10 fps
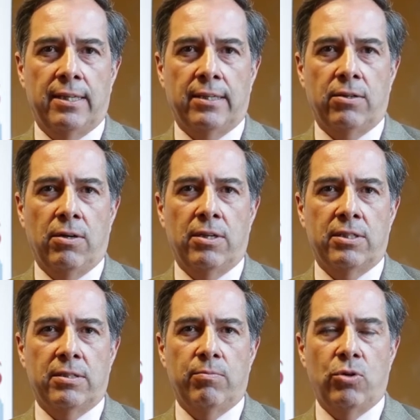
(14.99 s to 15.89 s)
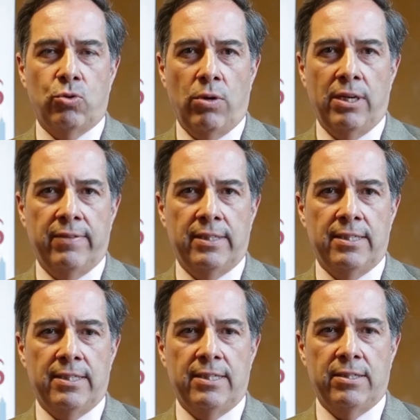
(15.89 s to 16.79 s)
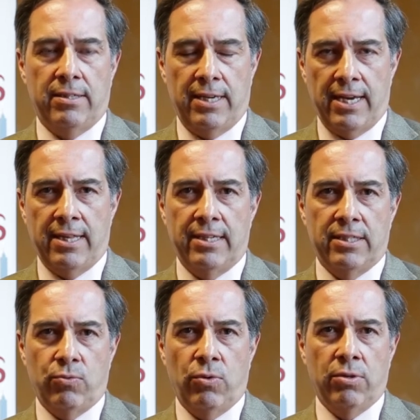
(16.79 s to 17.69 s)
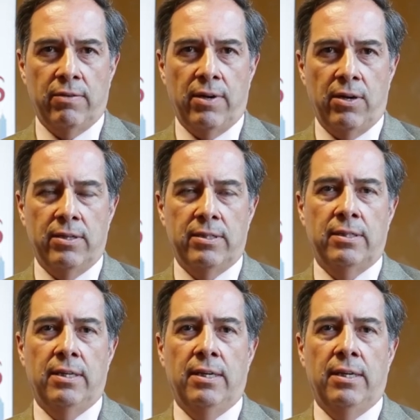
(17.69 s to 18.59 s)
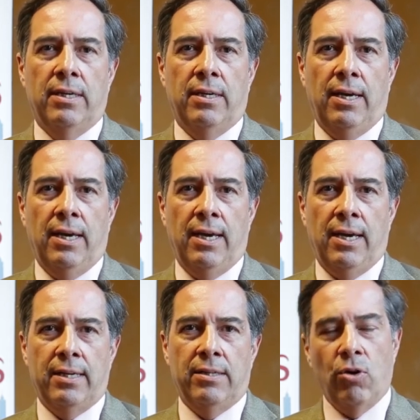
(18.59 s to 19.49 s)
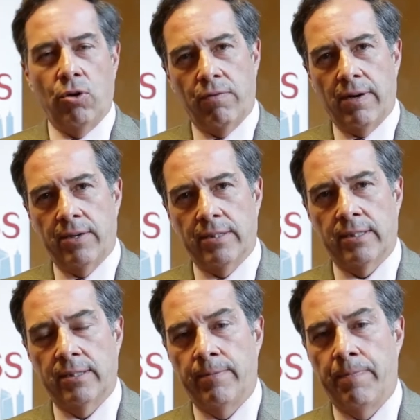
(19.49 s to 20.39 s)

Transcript: that cause most relevant disease today, that is rotavirus and norovirus.